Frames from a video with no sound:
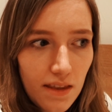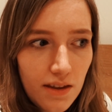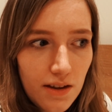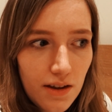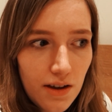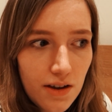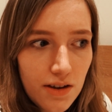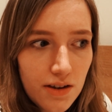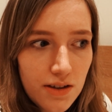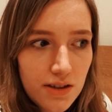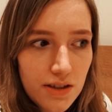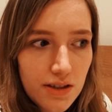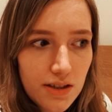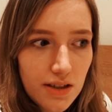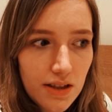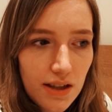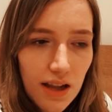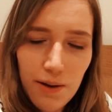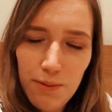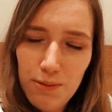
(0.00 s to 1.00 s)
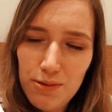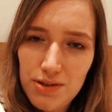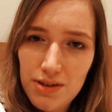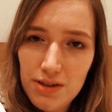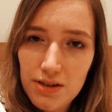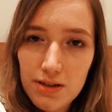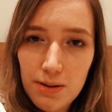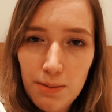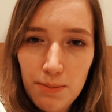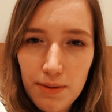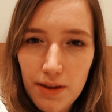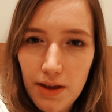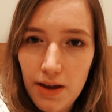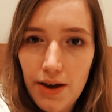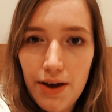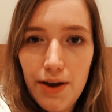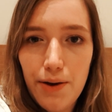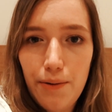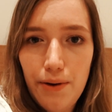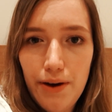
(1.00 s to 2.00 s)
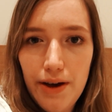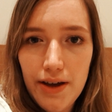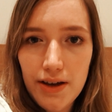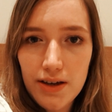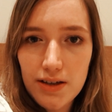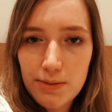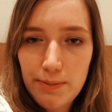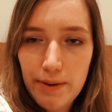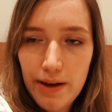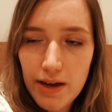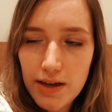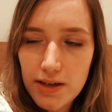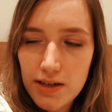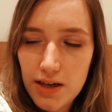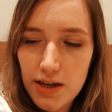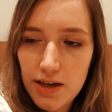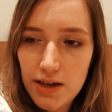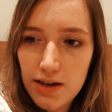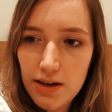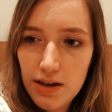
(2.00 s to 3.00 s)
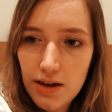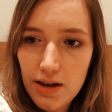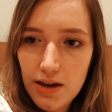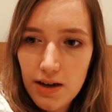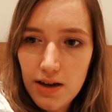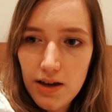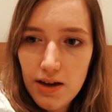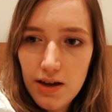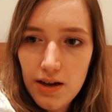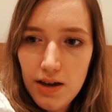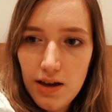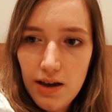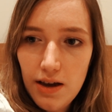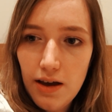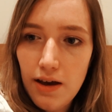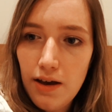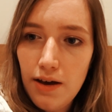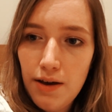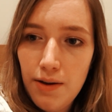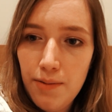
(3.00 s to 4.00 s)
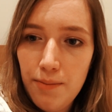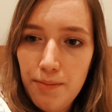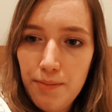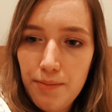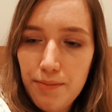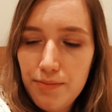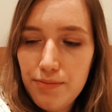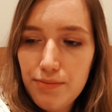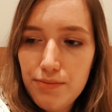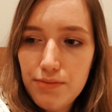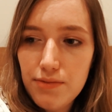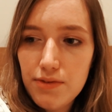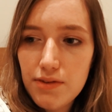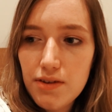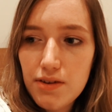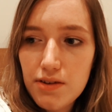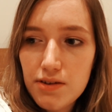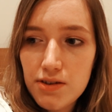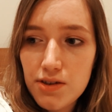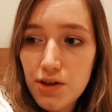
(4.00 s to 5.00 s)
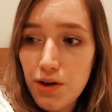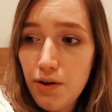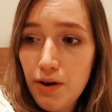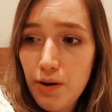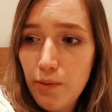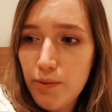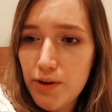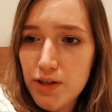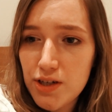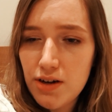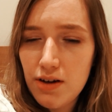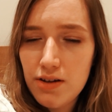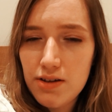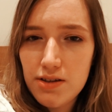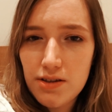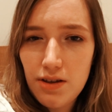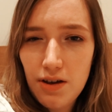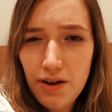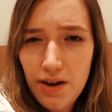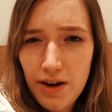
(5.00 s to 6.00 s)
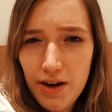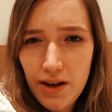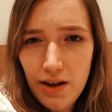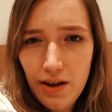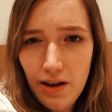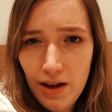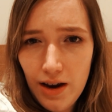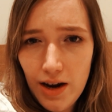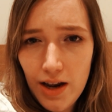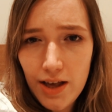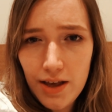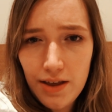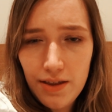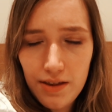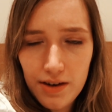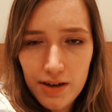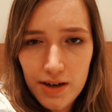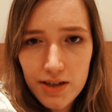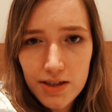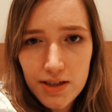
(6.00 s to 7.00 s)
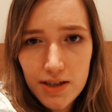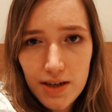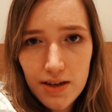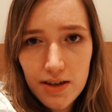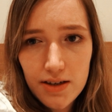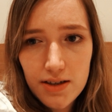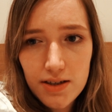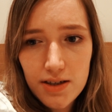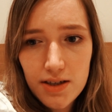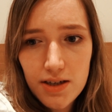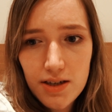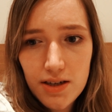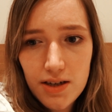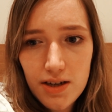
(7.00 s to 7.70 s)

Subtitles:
that wasn't something I quite expected. So I wish I'd started it earlier than I did.